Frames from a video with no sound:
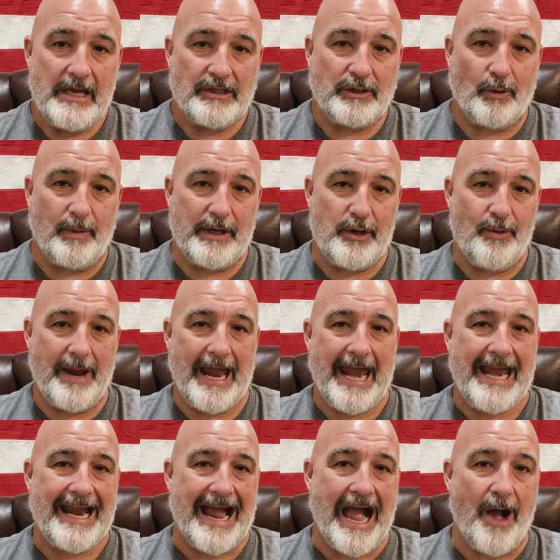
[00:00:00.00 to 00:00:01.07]
So when you
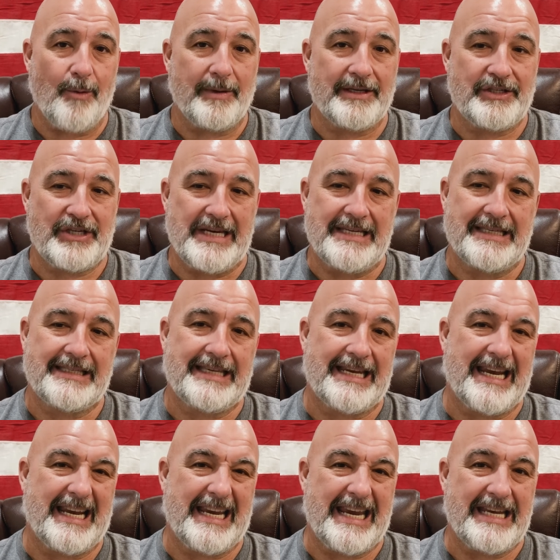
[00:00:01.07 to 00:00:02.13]
hang out with Jesus
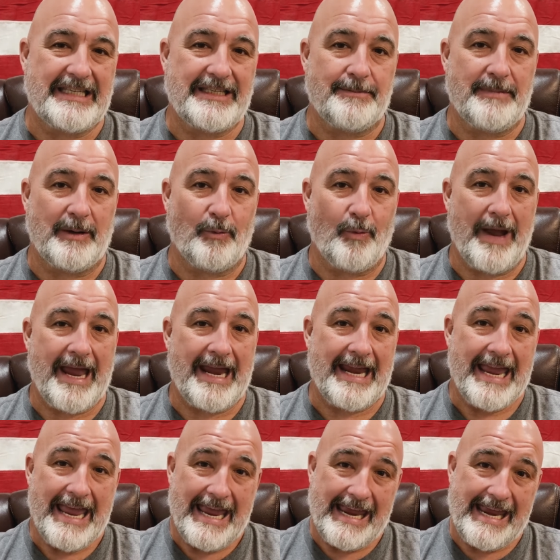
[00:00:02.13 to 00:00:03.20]
in an intimate
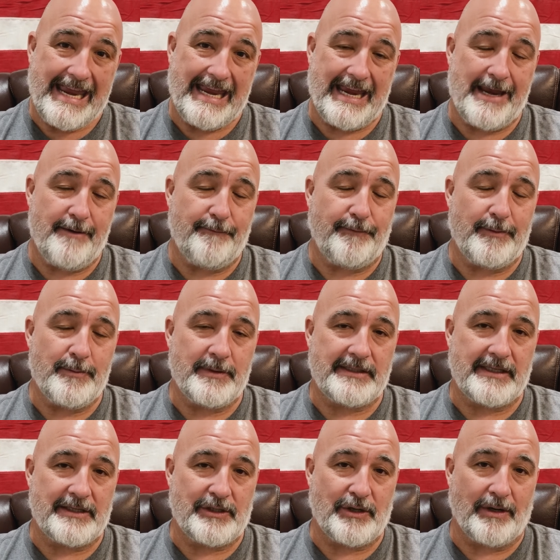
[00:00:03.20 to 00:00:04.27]
way, he
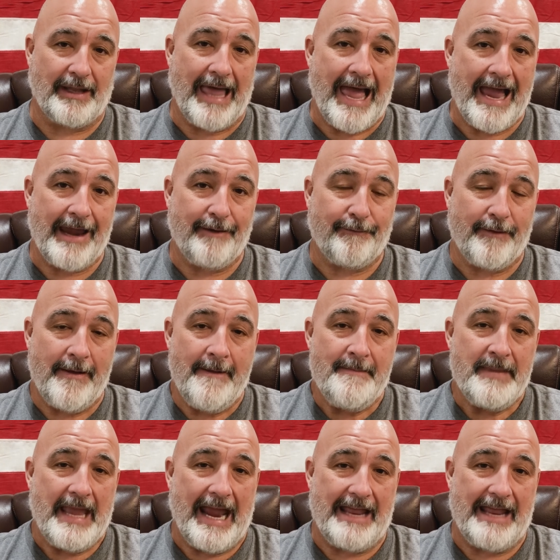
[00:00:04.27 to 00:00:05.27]
influences your life,